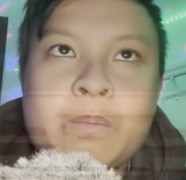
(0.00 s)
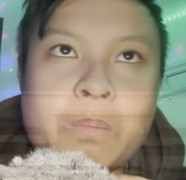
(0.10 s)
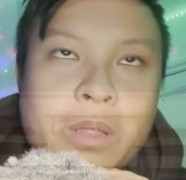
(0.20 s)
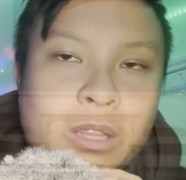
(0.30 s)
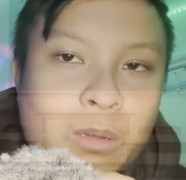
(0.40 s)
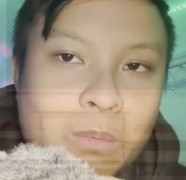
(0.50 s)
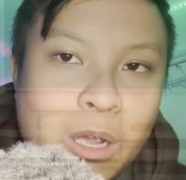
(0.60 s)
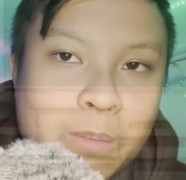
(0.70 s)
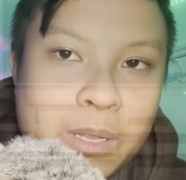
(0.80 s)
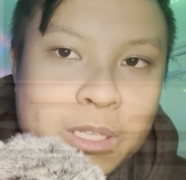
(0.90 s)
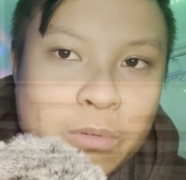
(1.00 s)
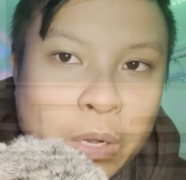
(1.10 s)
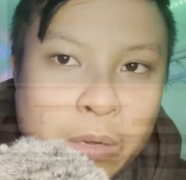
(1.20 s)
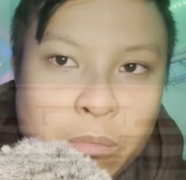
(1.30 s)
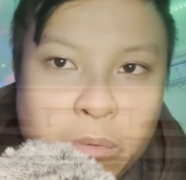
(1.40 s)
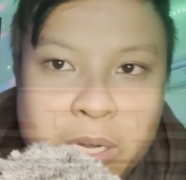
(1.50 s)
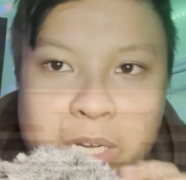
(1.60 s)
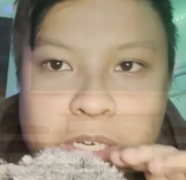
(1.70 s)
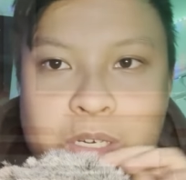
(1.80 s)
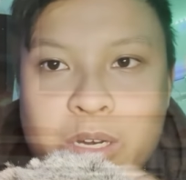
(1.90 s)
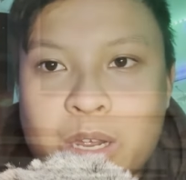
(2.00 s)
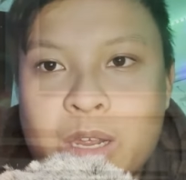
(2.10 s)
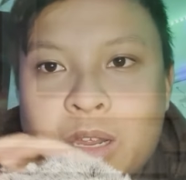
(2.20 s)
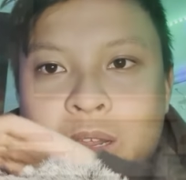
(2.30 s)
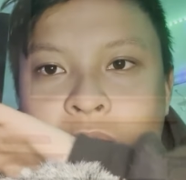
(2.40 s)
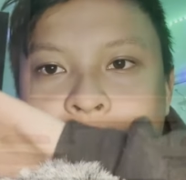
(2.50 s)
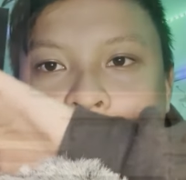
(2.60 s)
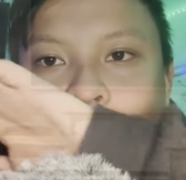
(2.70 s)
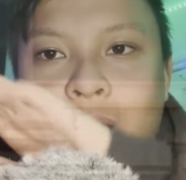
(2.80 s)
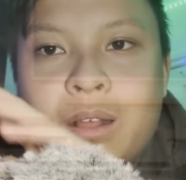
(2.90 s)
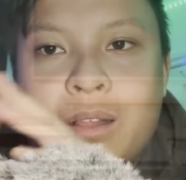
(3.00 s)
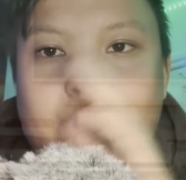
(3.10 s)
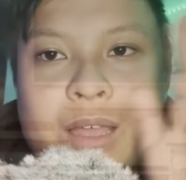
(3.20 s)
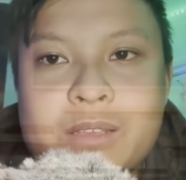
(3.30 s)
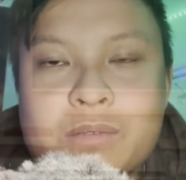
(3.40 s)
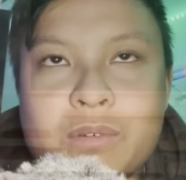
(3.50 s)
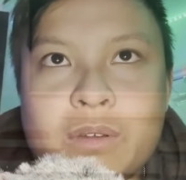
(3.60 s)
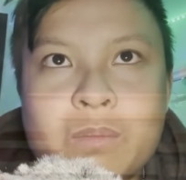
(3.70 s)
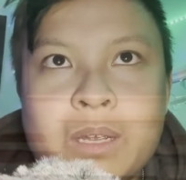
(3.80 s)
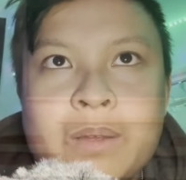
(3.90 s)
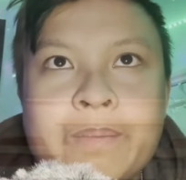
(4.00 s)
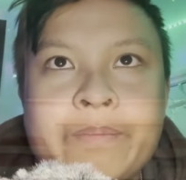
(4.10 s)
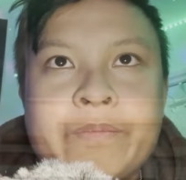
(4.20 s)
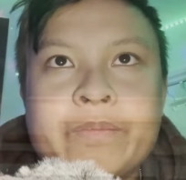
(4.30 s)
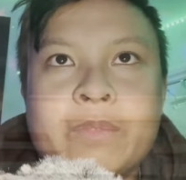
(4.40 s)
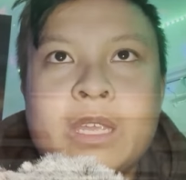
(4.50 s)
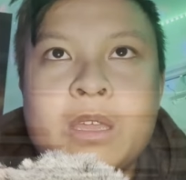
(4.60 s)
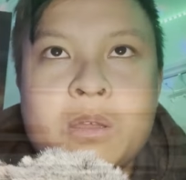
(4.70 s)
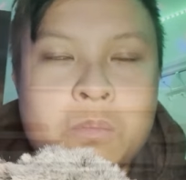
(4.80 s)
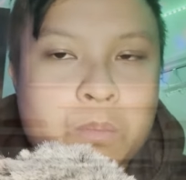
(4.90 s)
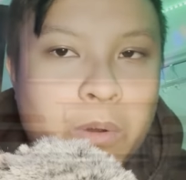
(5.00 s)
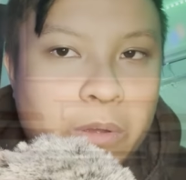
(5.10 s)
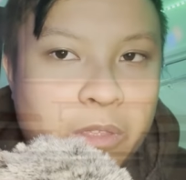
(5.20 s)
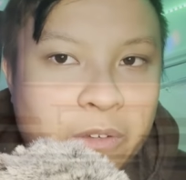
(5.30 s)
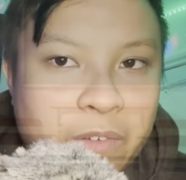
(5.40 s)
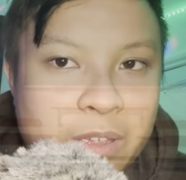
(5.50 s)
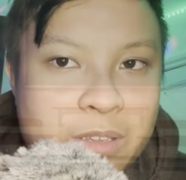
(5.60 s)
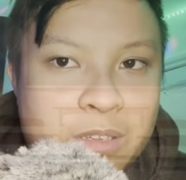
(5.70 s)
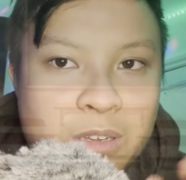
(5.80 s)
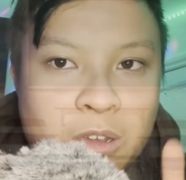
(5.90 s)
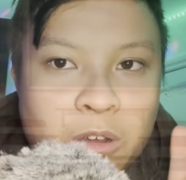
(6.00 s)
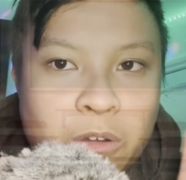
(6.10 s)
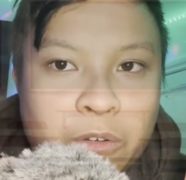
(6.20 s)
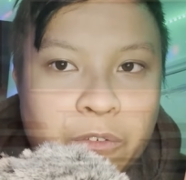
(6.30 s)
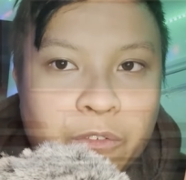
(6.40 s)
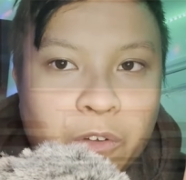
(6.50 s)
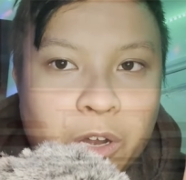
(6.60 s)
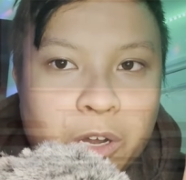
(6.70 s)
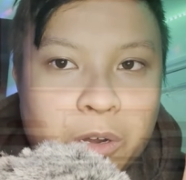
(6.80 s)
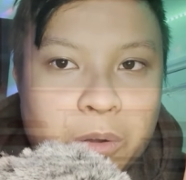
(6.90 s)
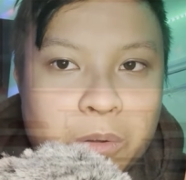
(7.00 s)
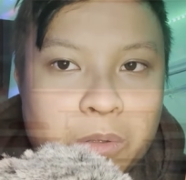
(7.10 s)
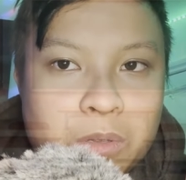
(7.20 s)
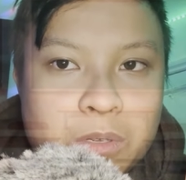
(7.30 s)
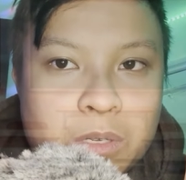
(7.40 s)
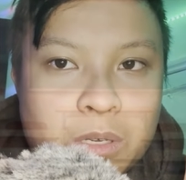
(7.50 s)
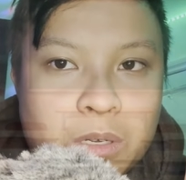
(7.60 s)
But the moment we reached our classroom, both of us froze.